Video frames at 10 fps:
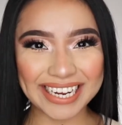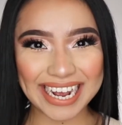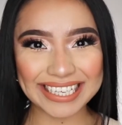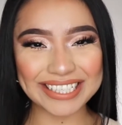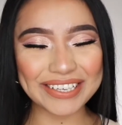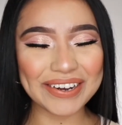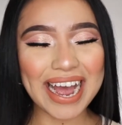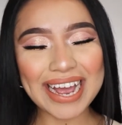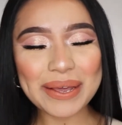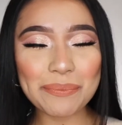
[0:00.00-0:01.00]
guys, so
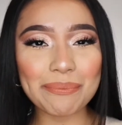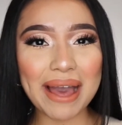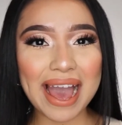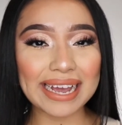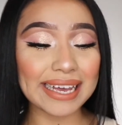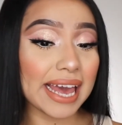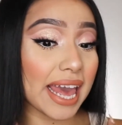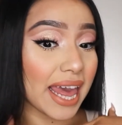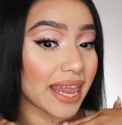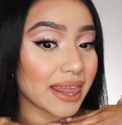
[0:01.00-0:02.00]
I am back
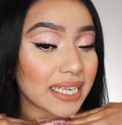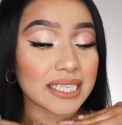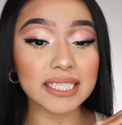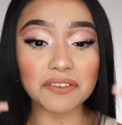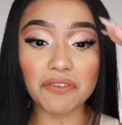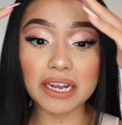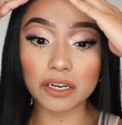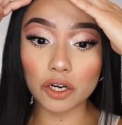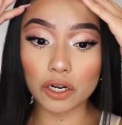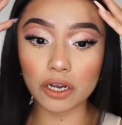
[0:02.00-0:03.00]
and this is the
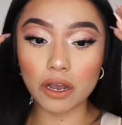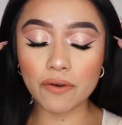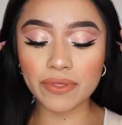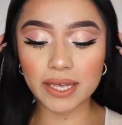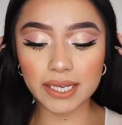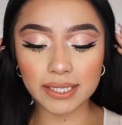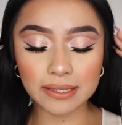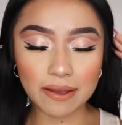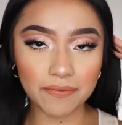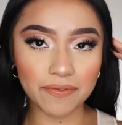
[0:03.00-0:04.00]
final look of this
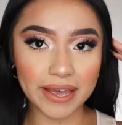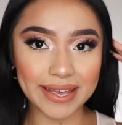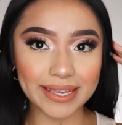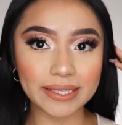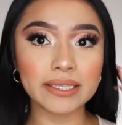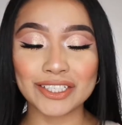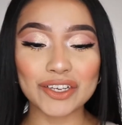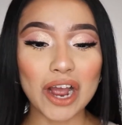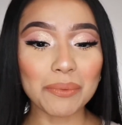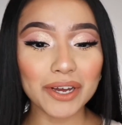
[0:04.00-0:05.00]
face. So
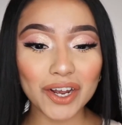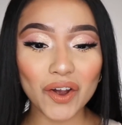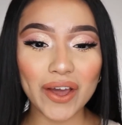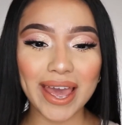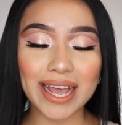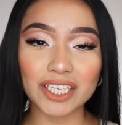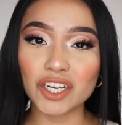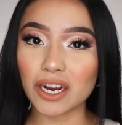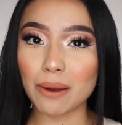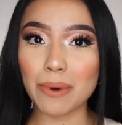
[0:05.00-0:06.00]
I'm gonna go ahead and
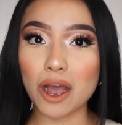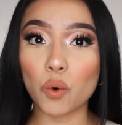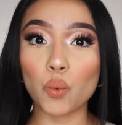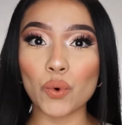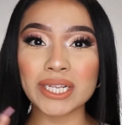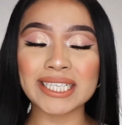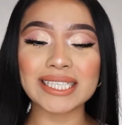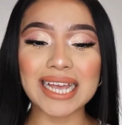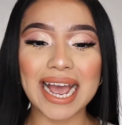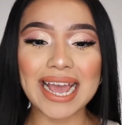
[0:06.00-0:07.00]
talk about which
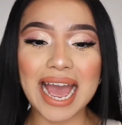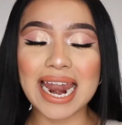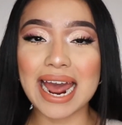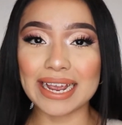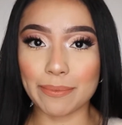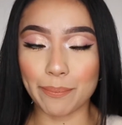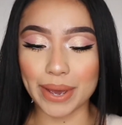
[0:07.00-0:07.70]
side I like